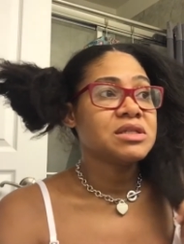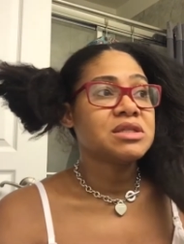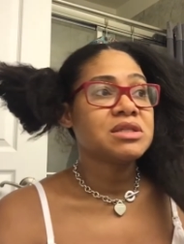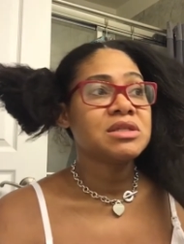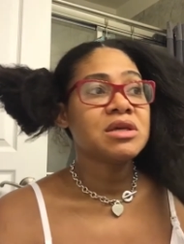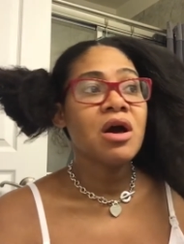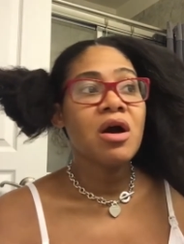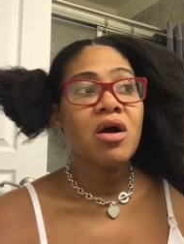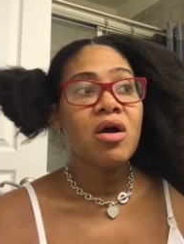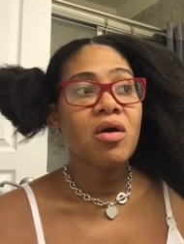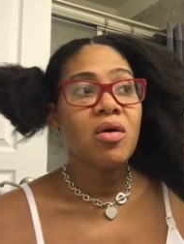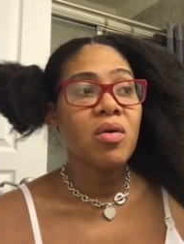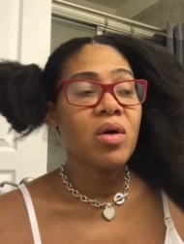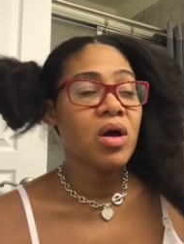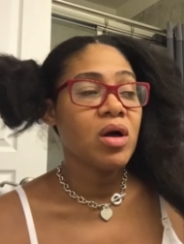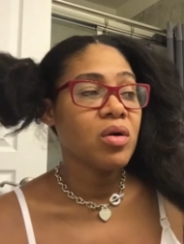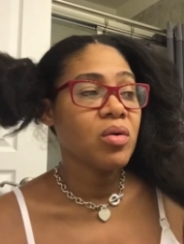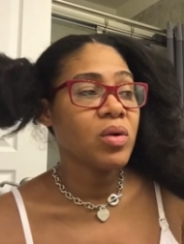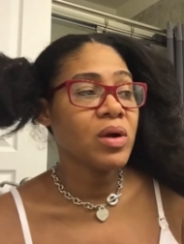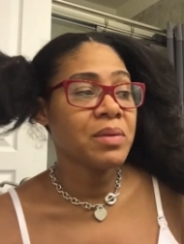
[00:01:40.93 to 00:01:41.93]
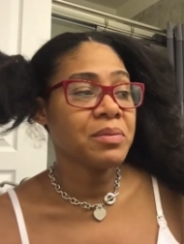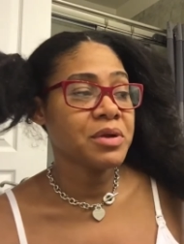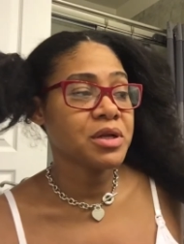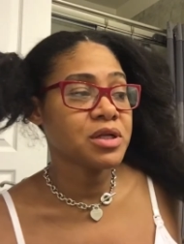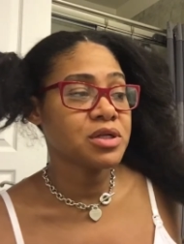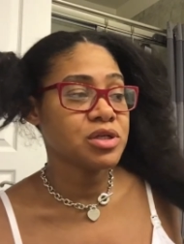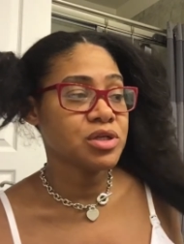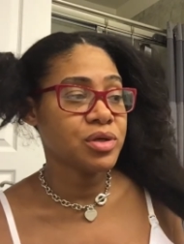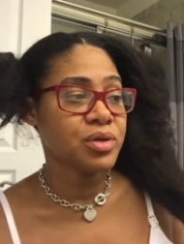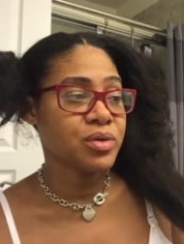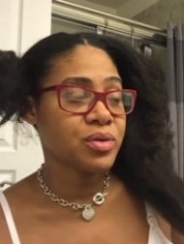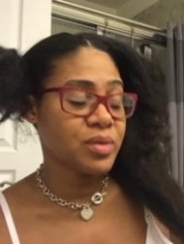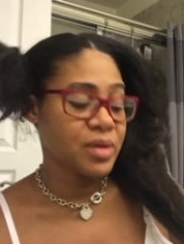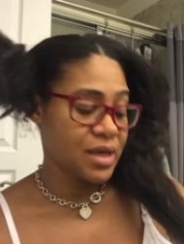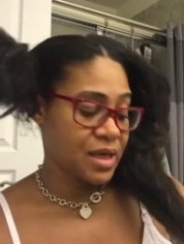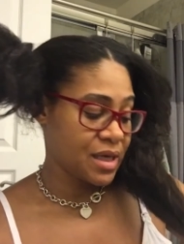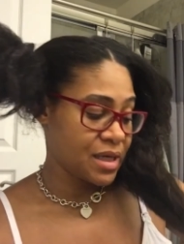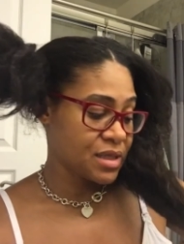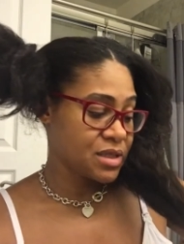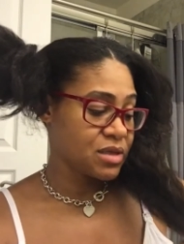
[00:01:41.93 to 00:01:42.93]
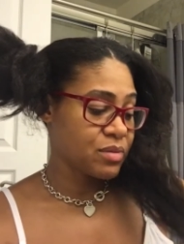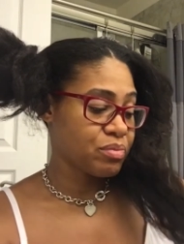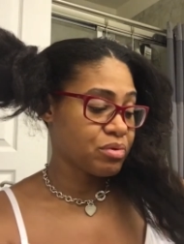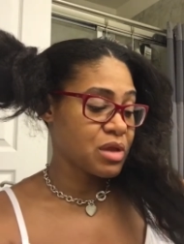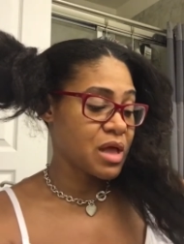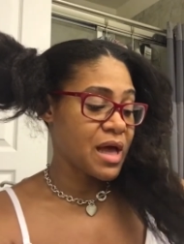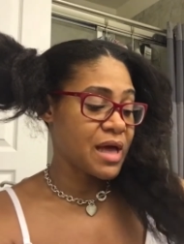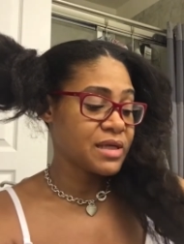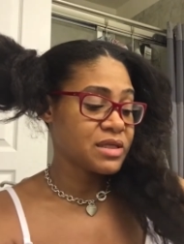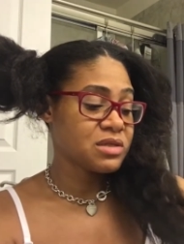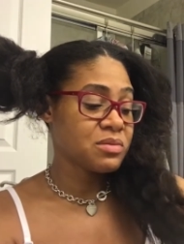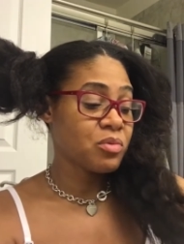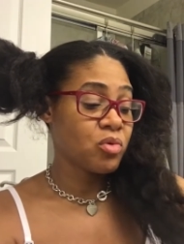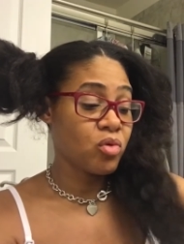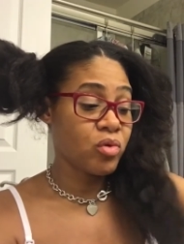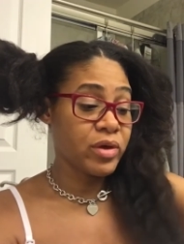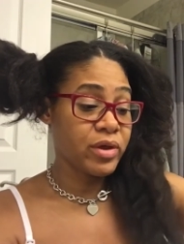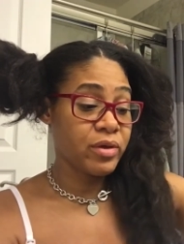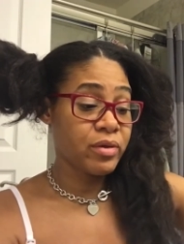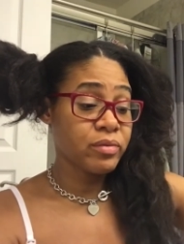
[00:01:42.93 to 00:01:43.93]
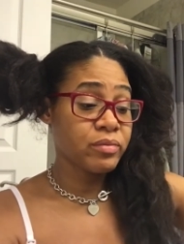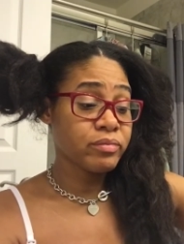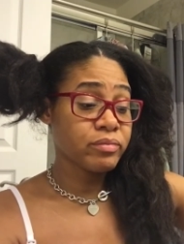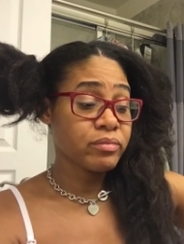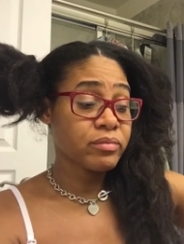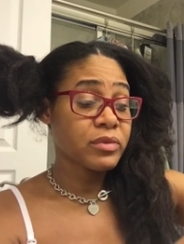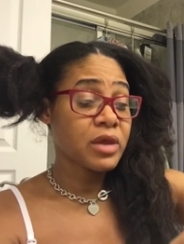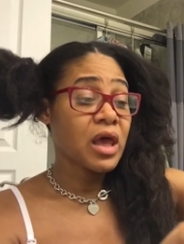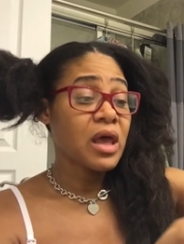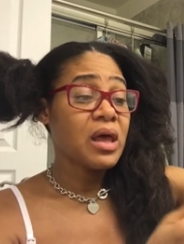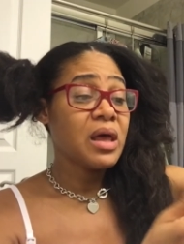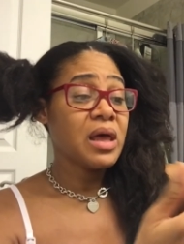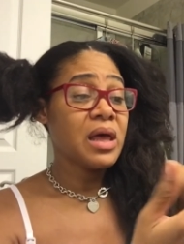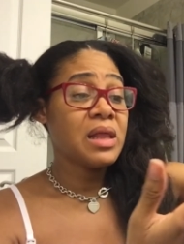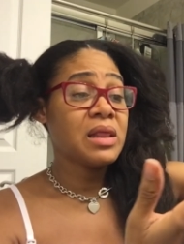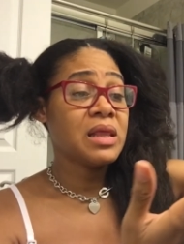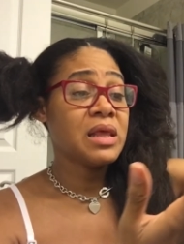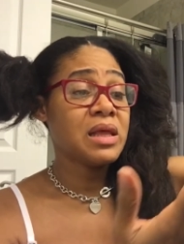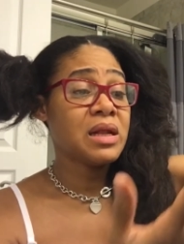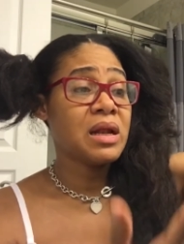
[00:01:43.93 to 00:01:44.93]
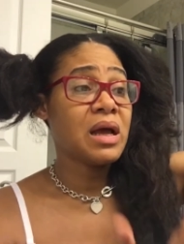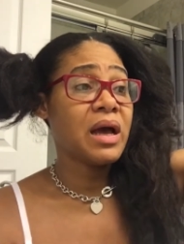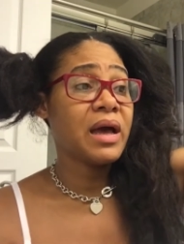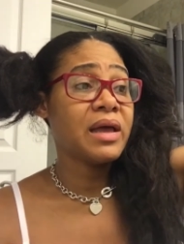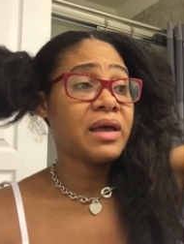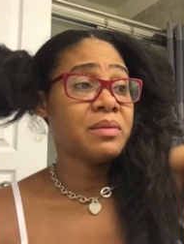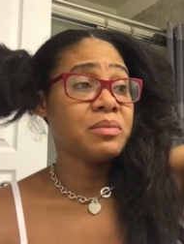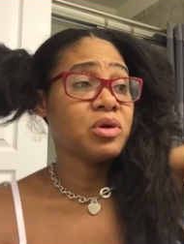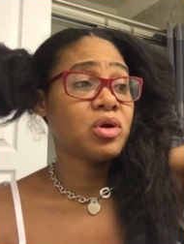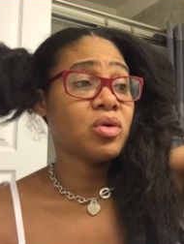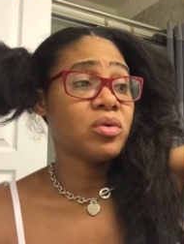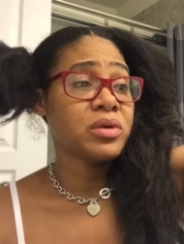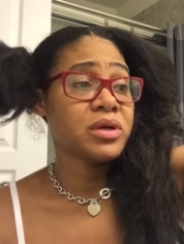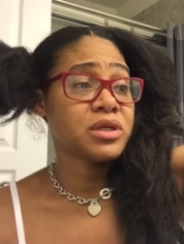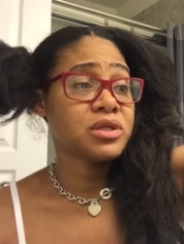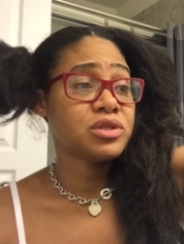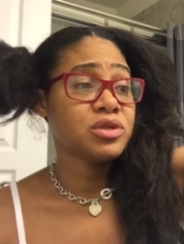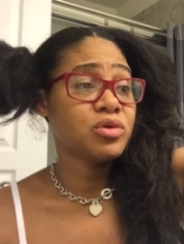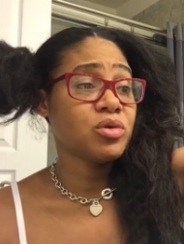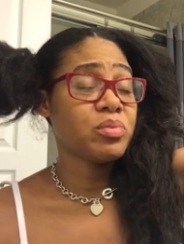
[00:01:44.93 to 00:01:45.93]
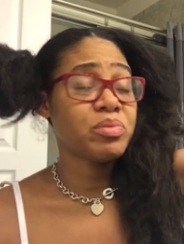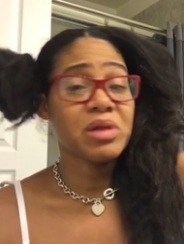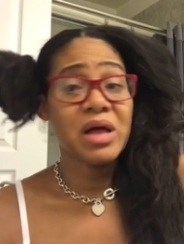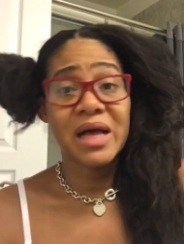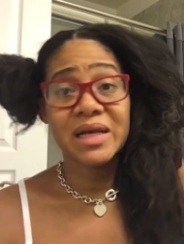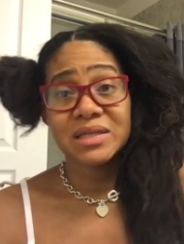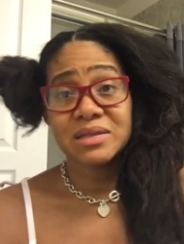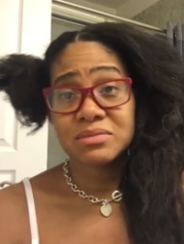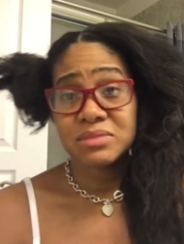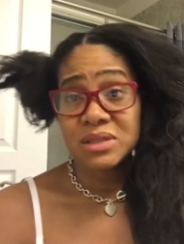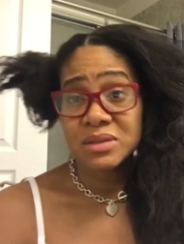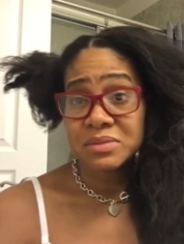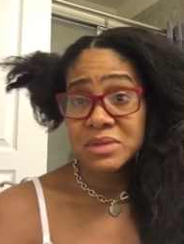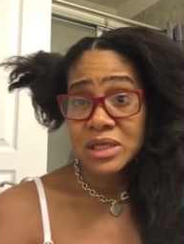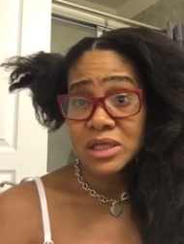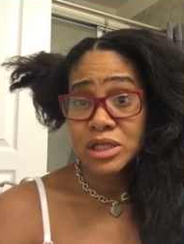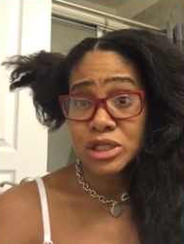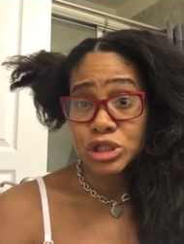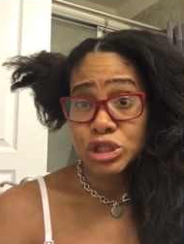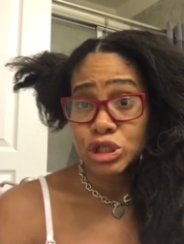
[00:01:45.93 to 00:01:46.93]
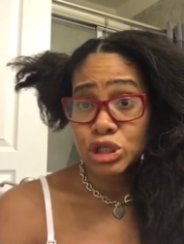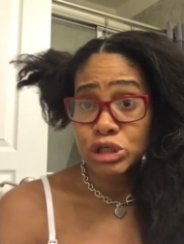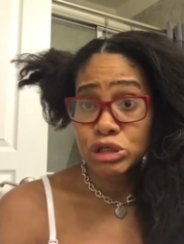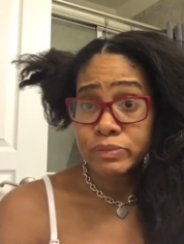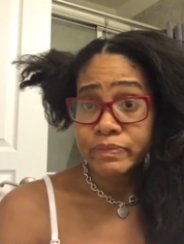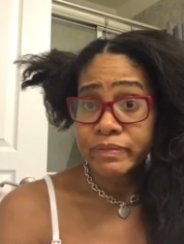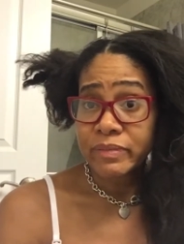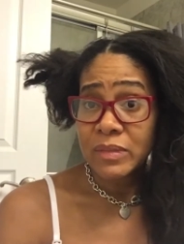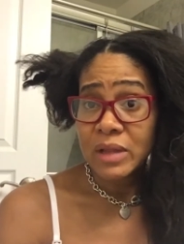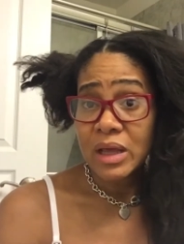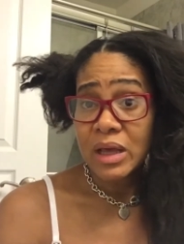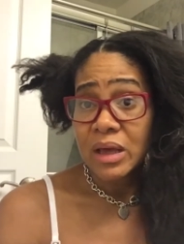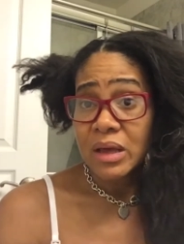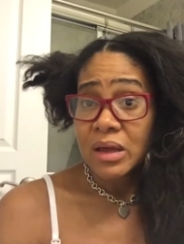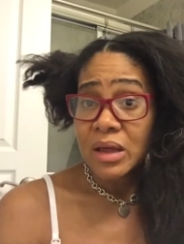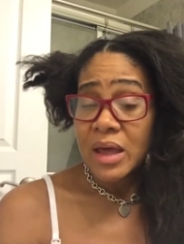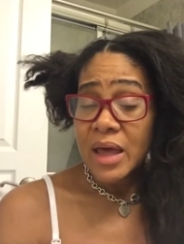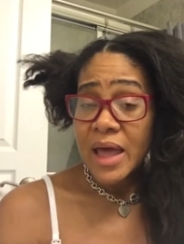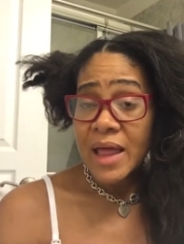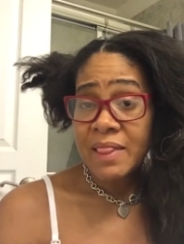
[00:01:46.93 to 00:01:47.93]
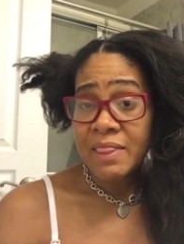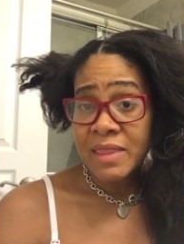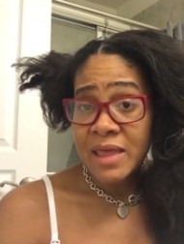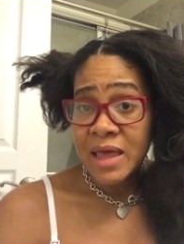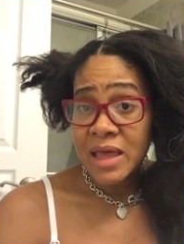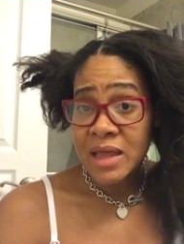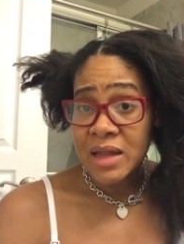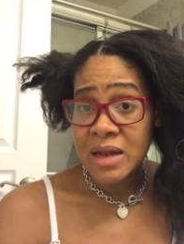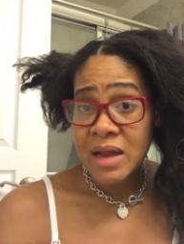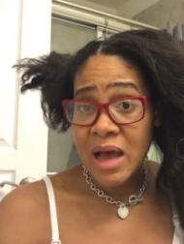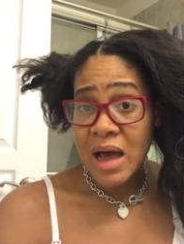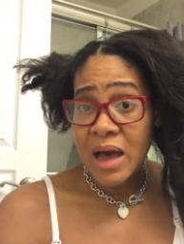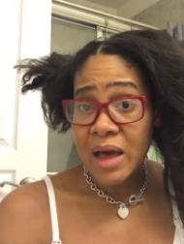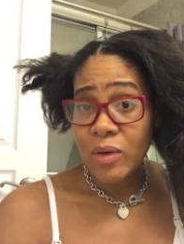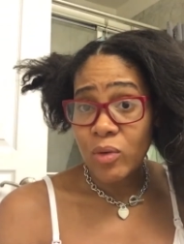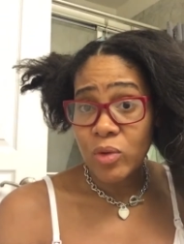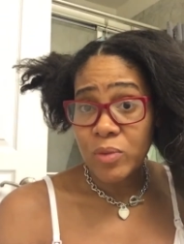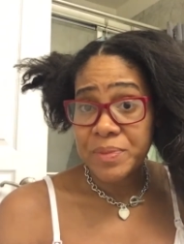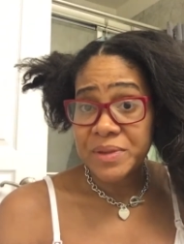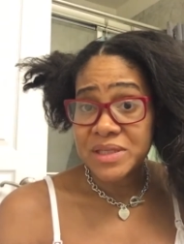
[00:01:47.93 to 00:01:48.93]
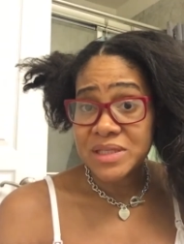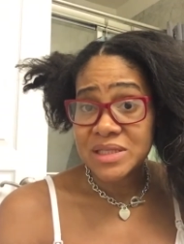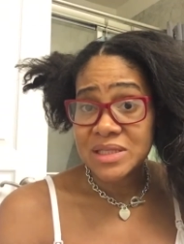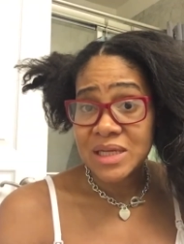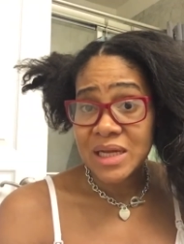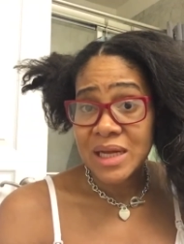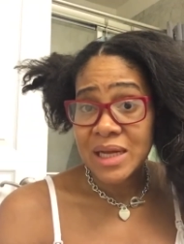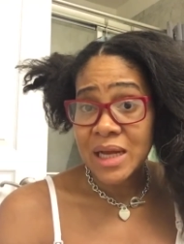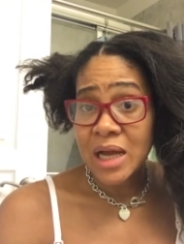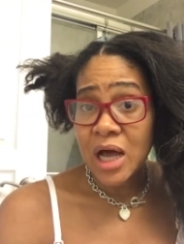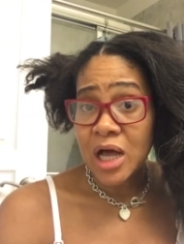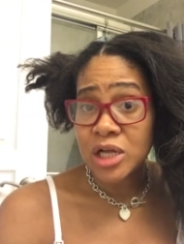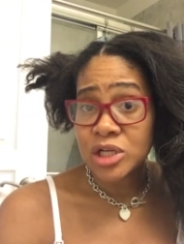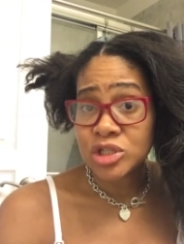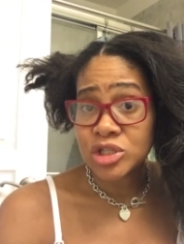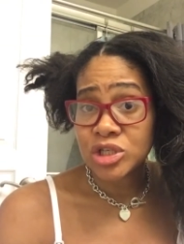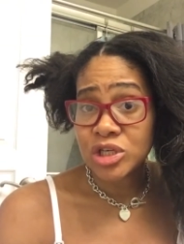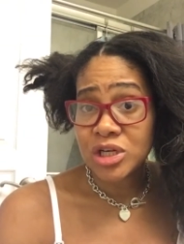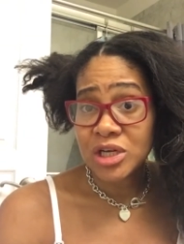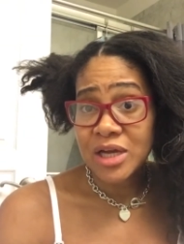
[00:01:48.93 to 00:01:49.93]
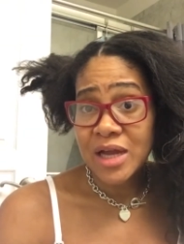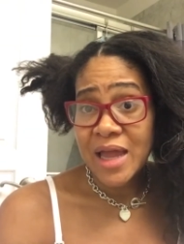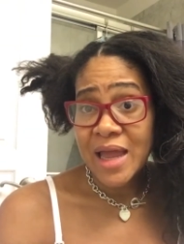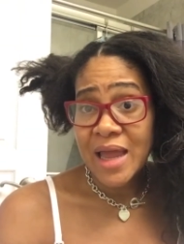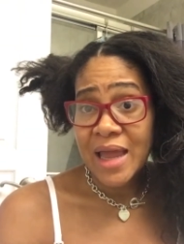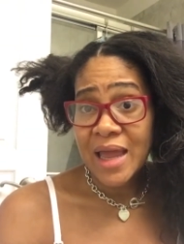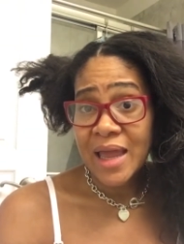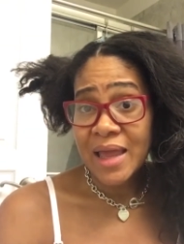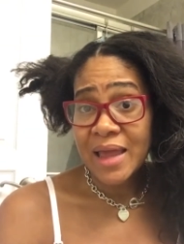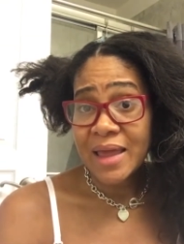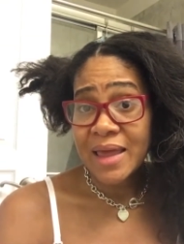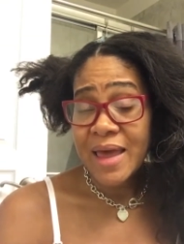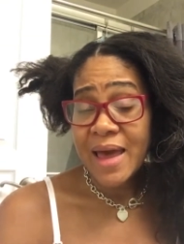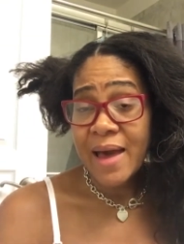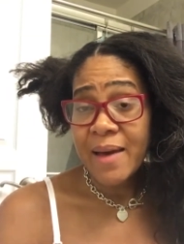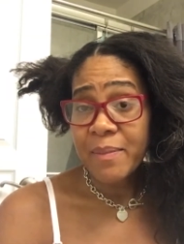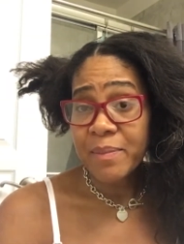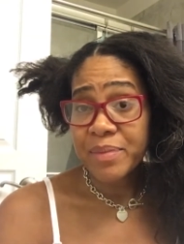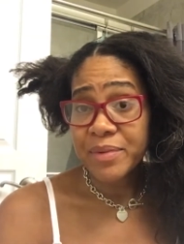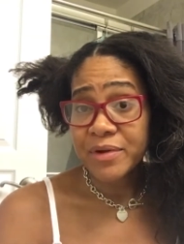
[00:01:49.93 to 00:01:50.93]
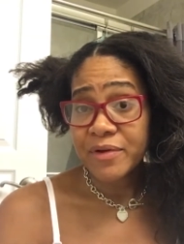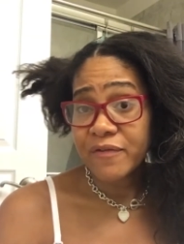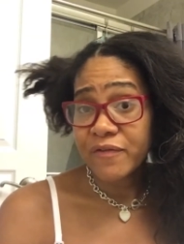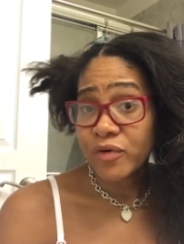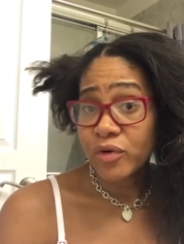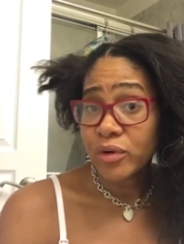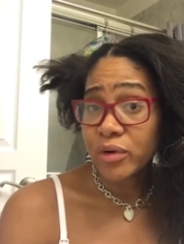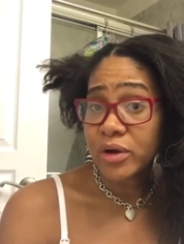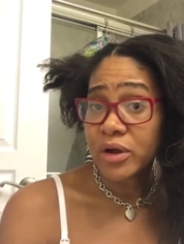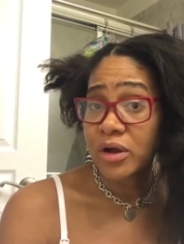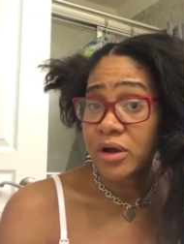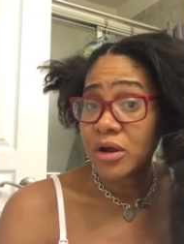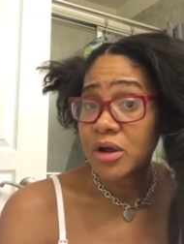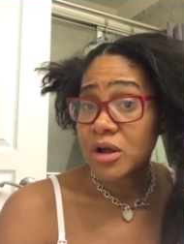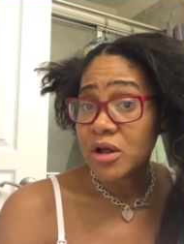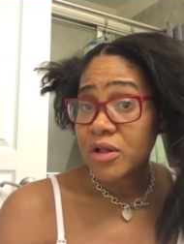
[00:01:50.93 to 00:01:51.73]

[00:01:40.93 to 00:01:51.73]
So what I'm going to do is apply some oil and then I am going to apply some deep conditioner and then I will be sitting under a cap for